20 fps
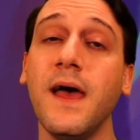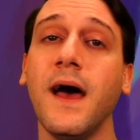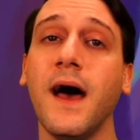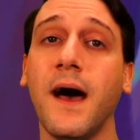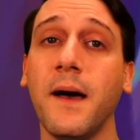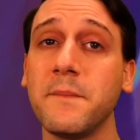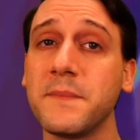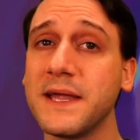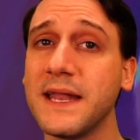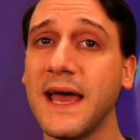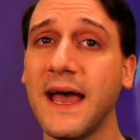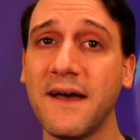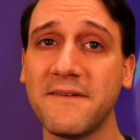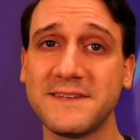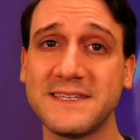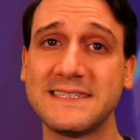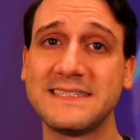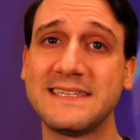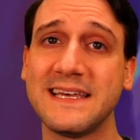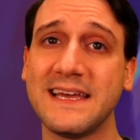I'm gonna have
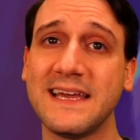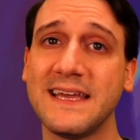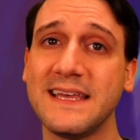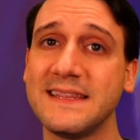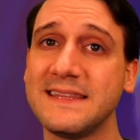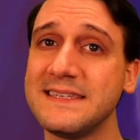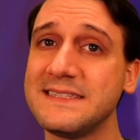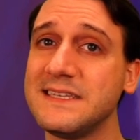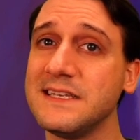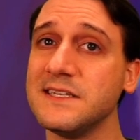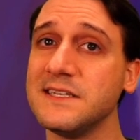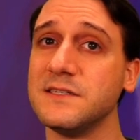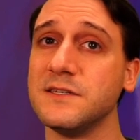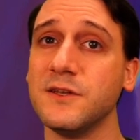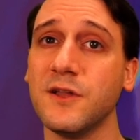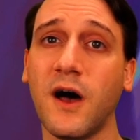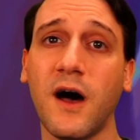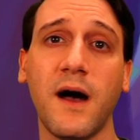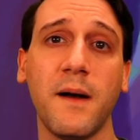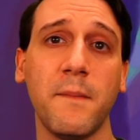to say this is
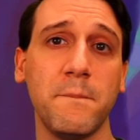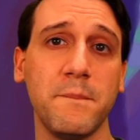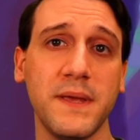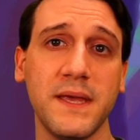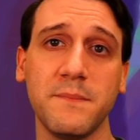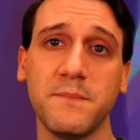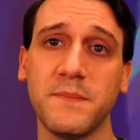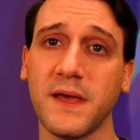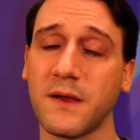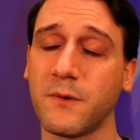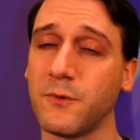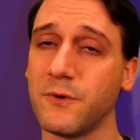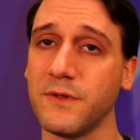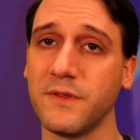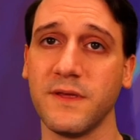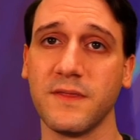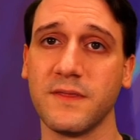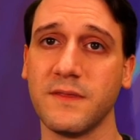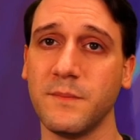not meme deck worthy at the